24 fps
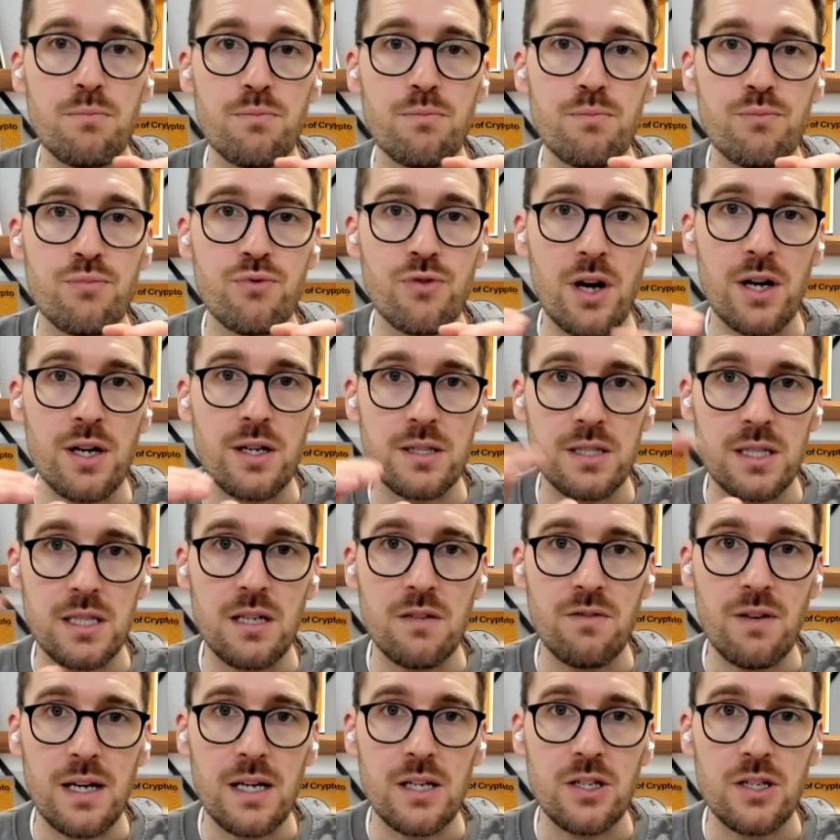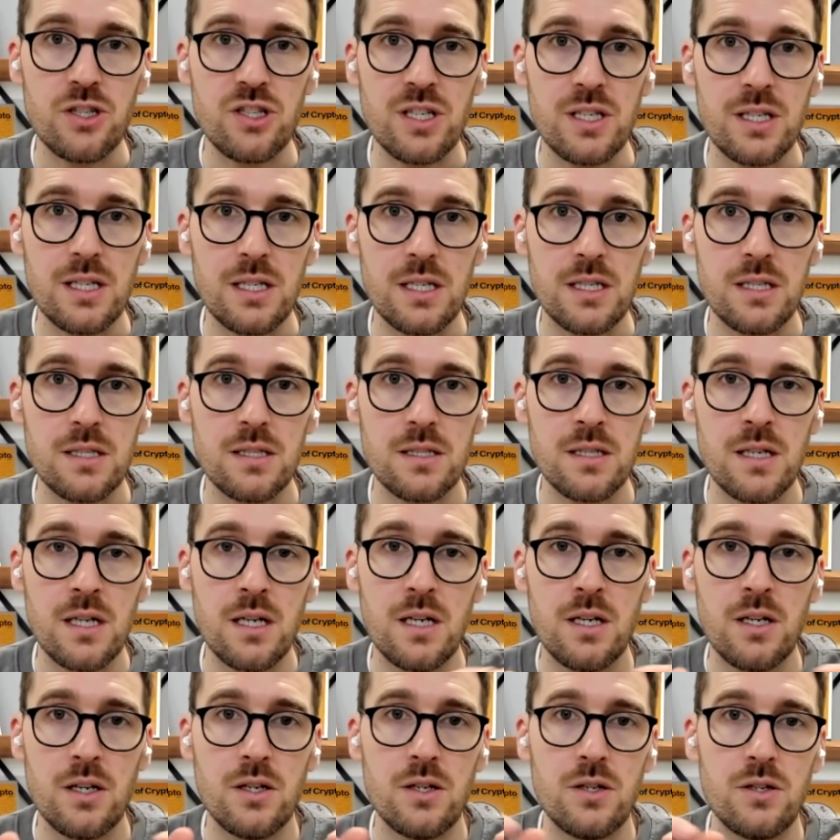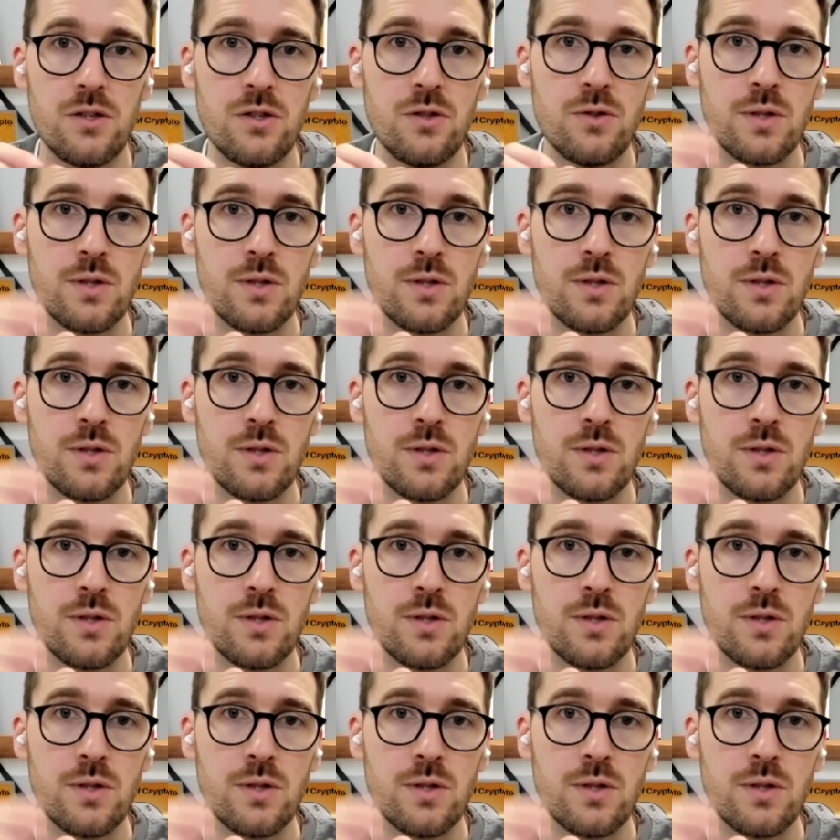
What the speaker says: product innovation, is you